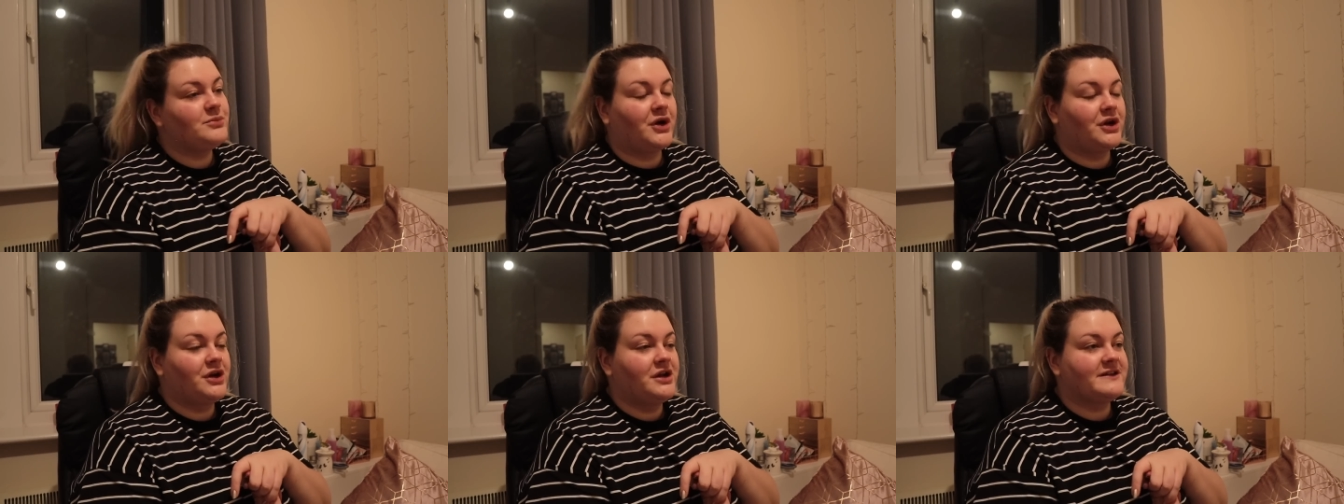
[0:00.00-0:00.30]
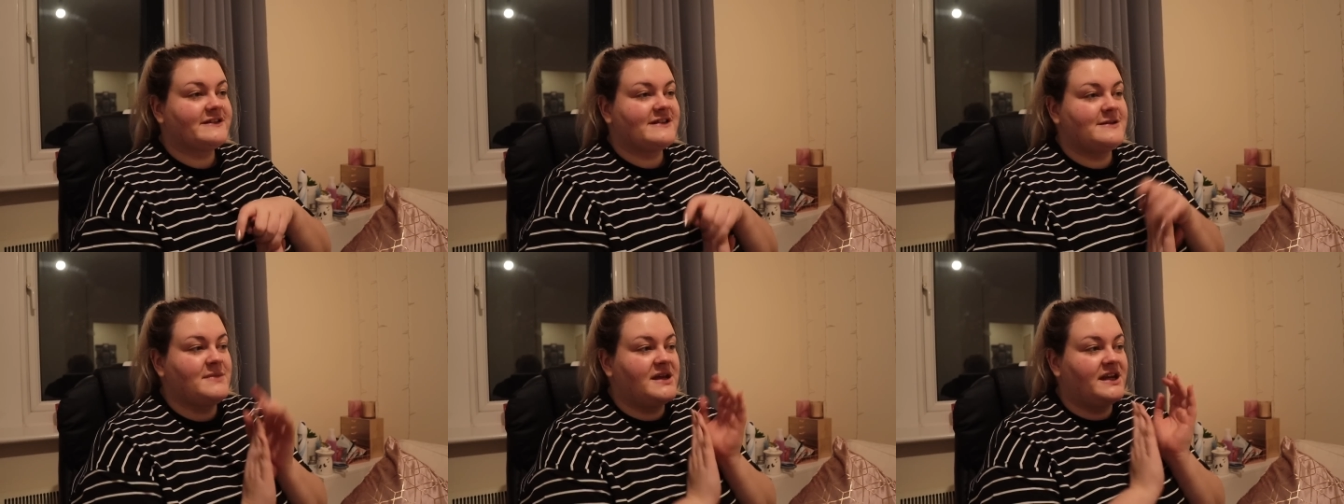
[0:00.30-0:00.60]

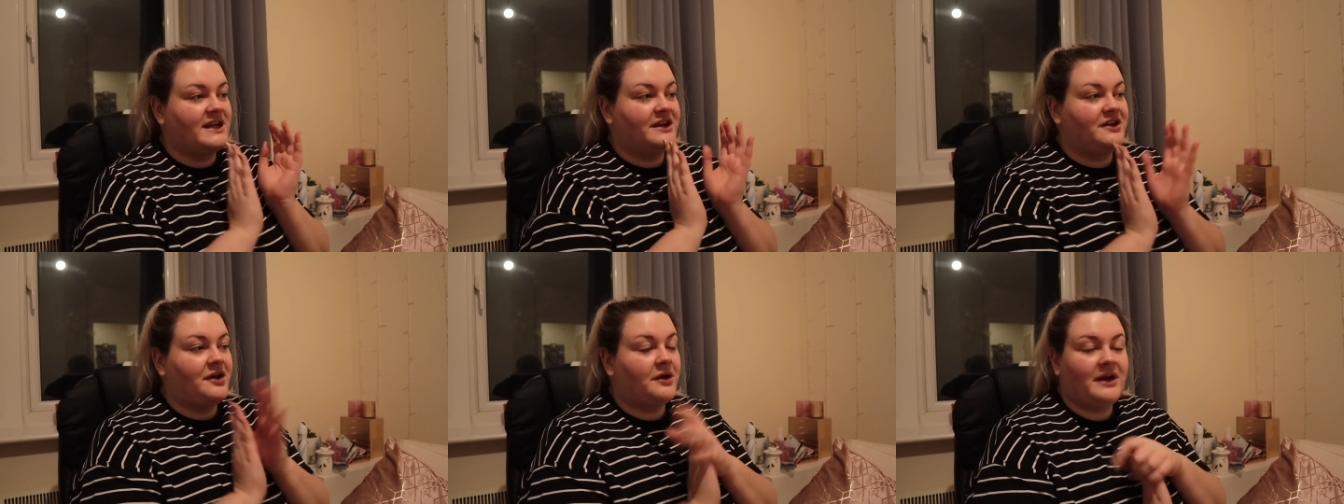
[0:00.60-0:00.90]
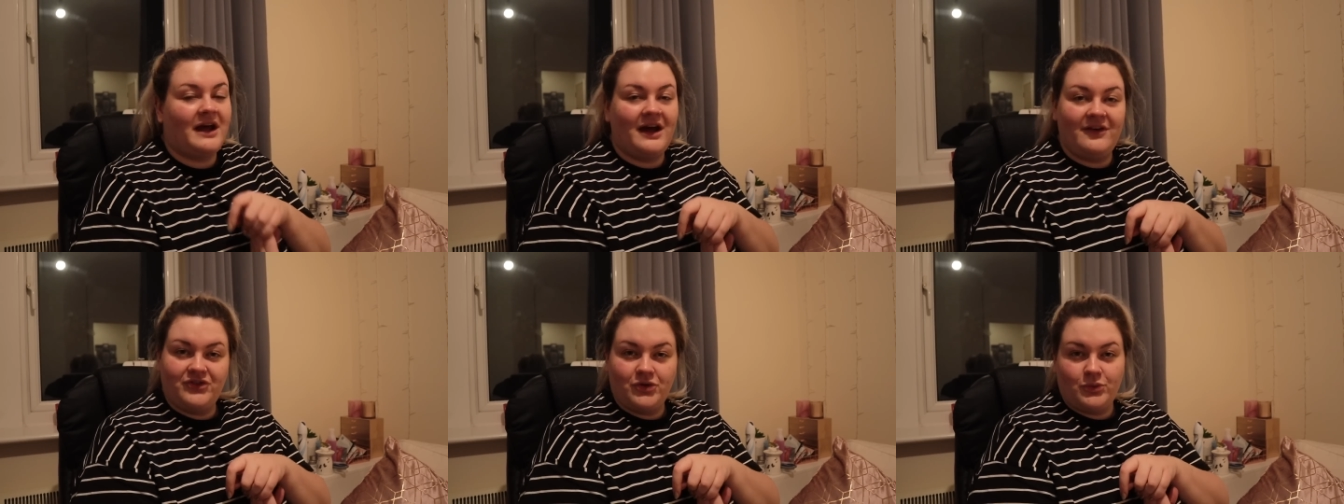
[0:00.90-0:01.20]
products that mean I don't
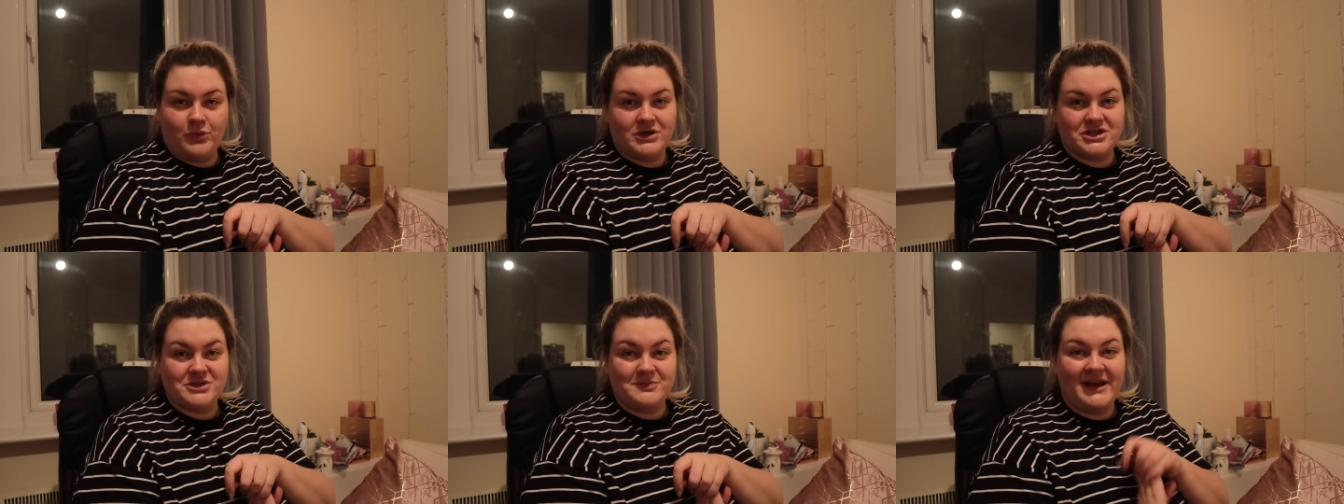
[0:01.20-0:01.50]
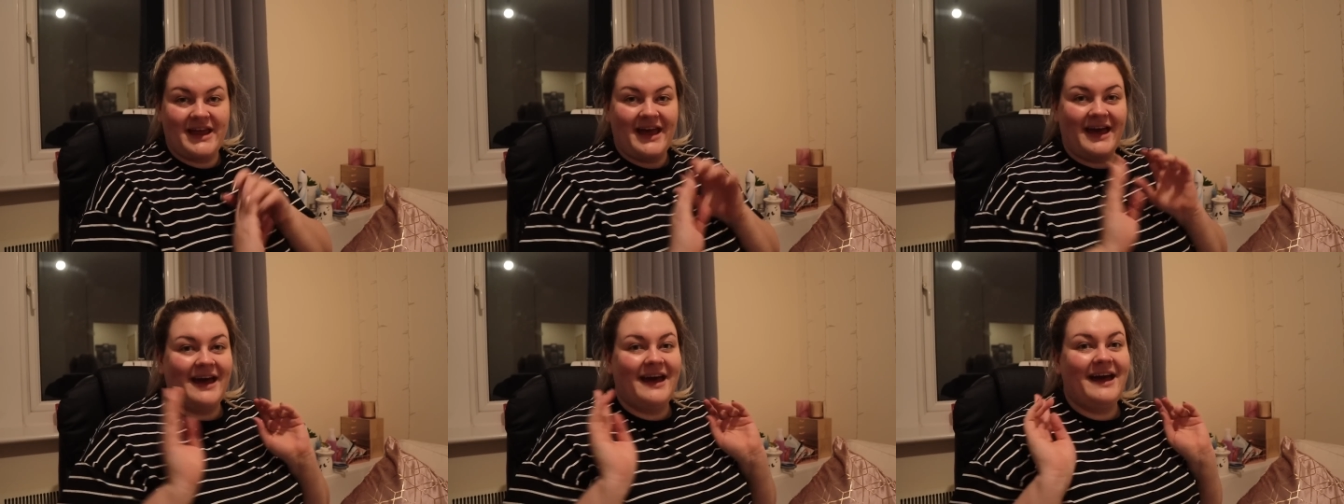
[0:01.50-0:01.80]
have to wash
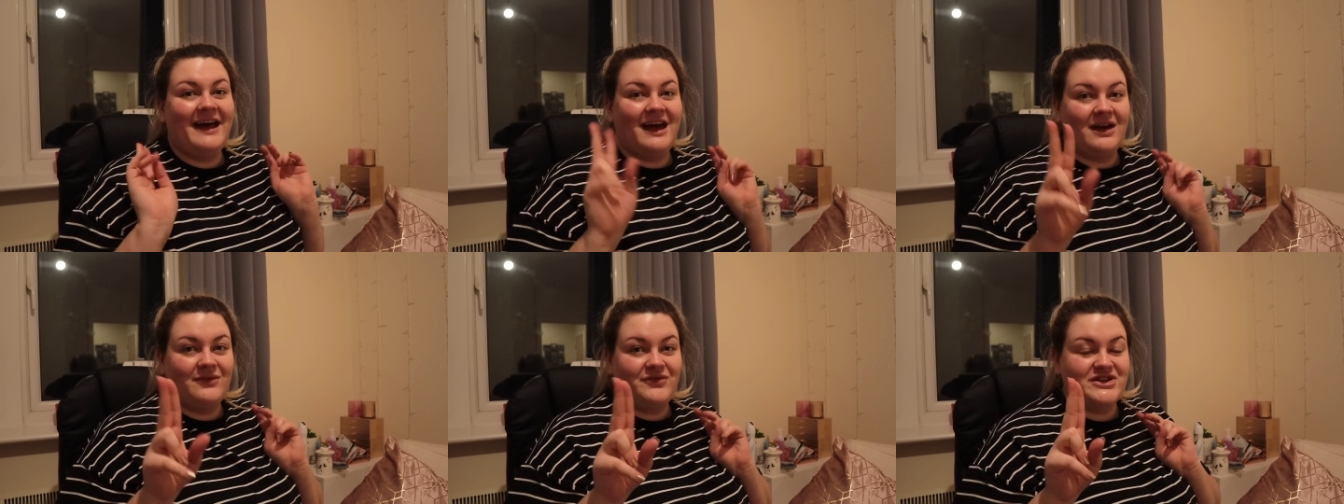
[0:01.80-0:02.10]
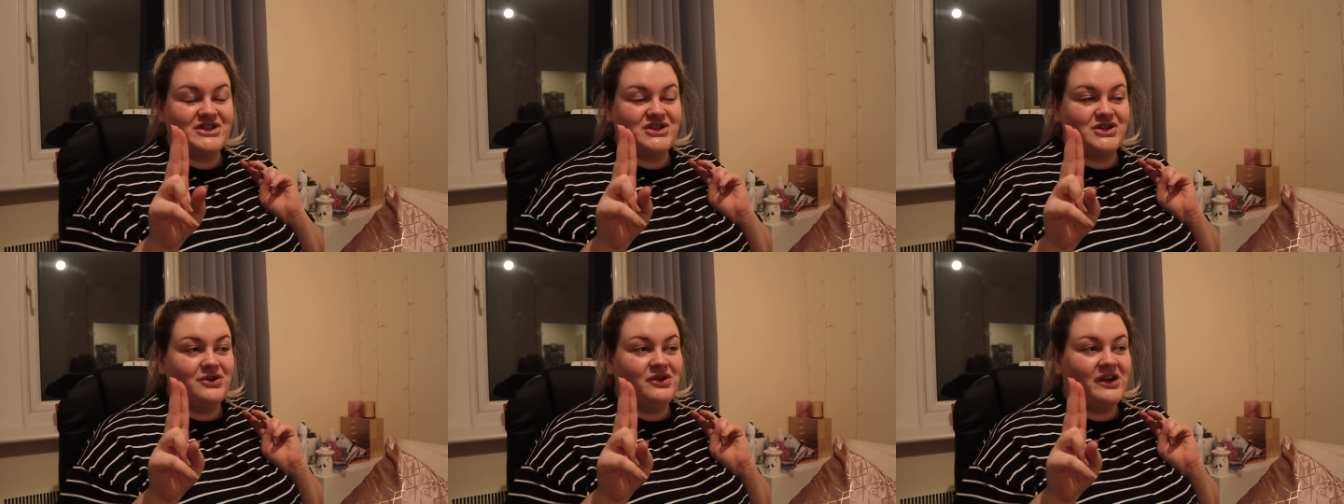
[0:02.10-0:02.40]
my hair
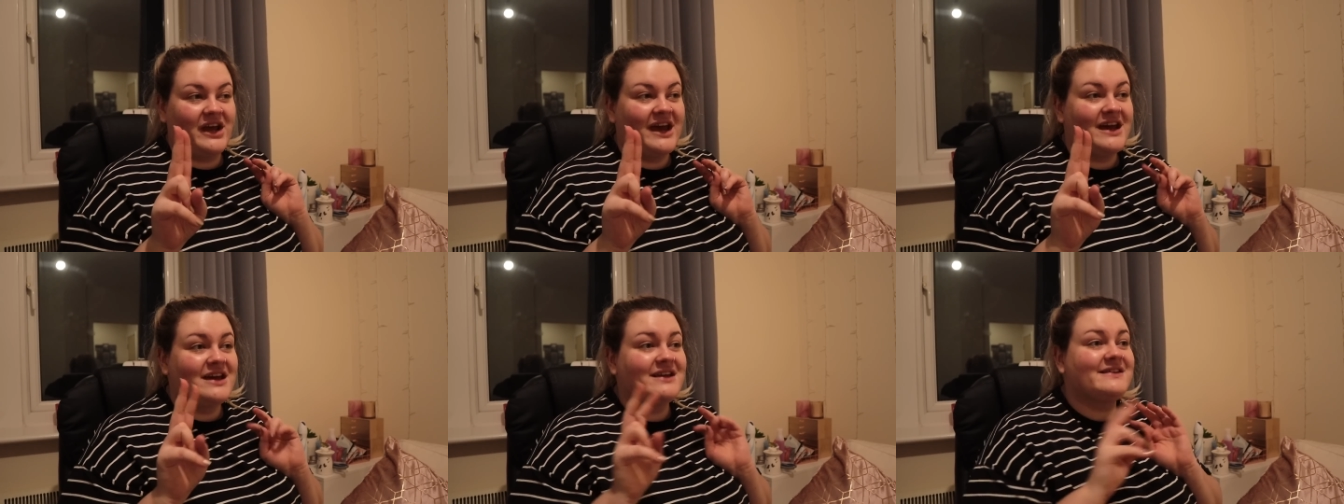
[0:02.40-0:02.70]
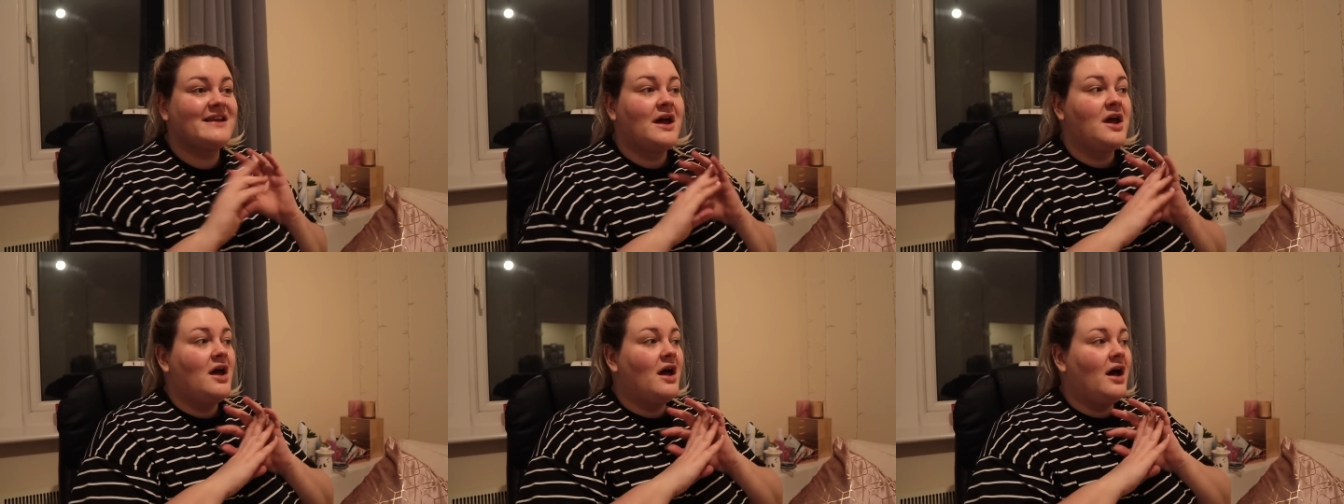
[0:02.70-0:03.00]
every 2 days,